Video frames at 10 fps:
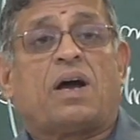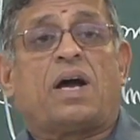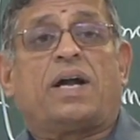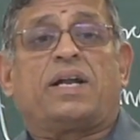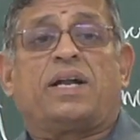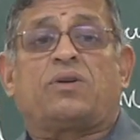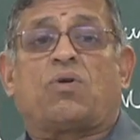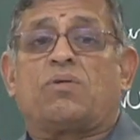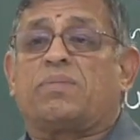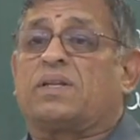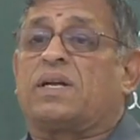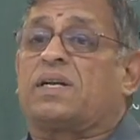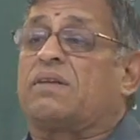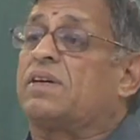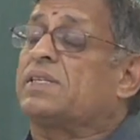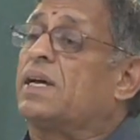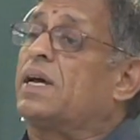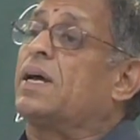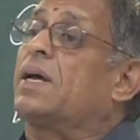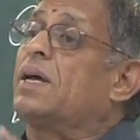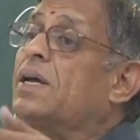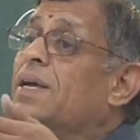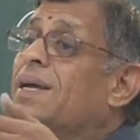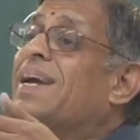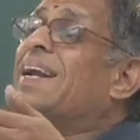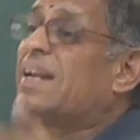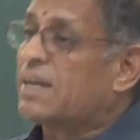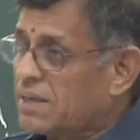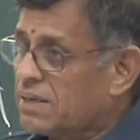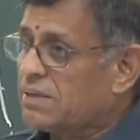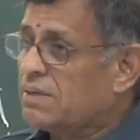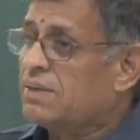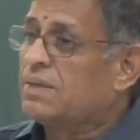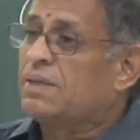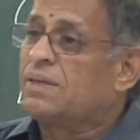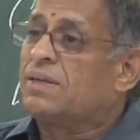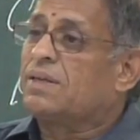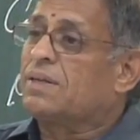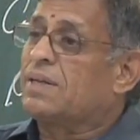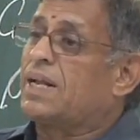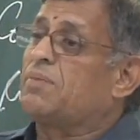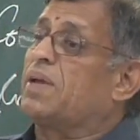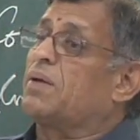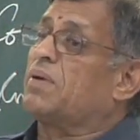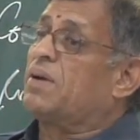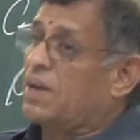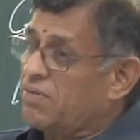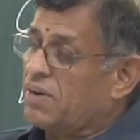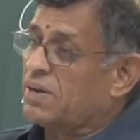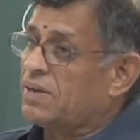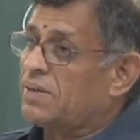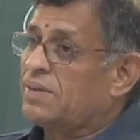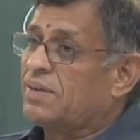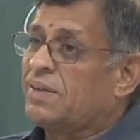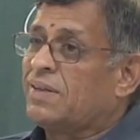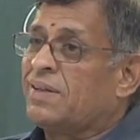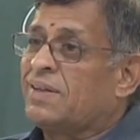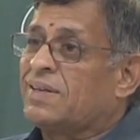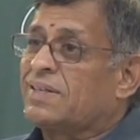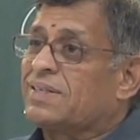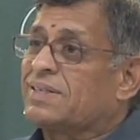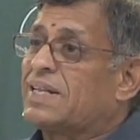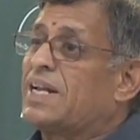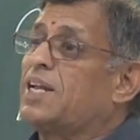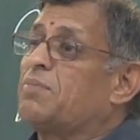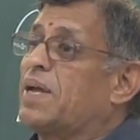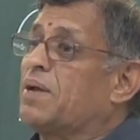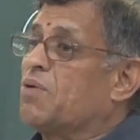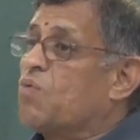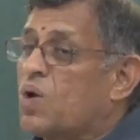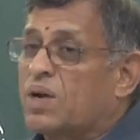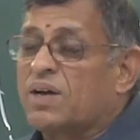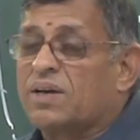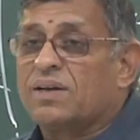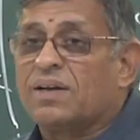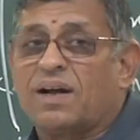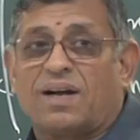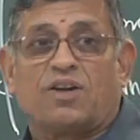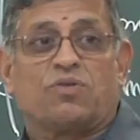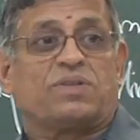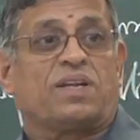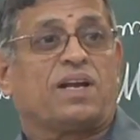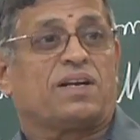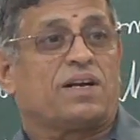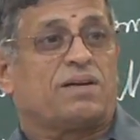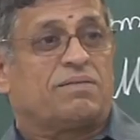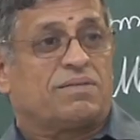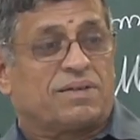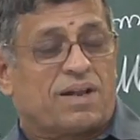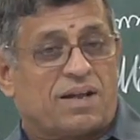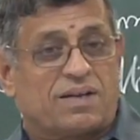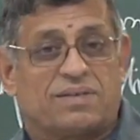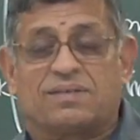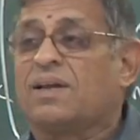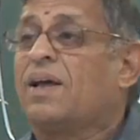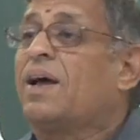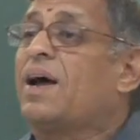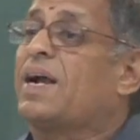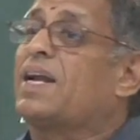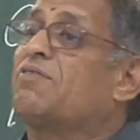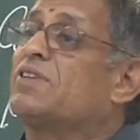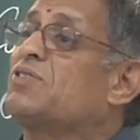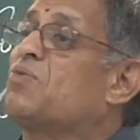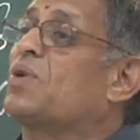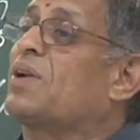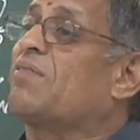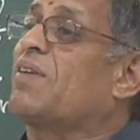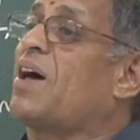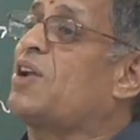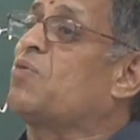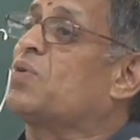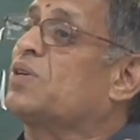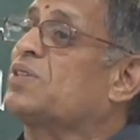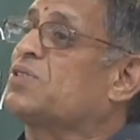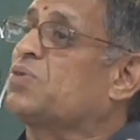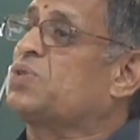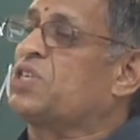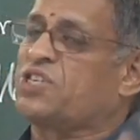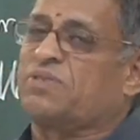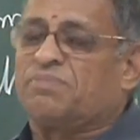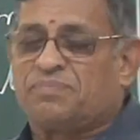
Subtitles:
and he told me that he was a cleaner, then he became a driver, then he became a owner, and now 300 lorries, and he was the owner of Lorry Owners Association.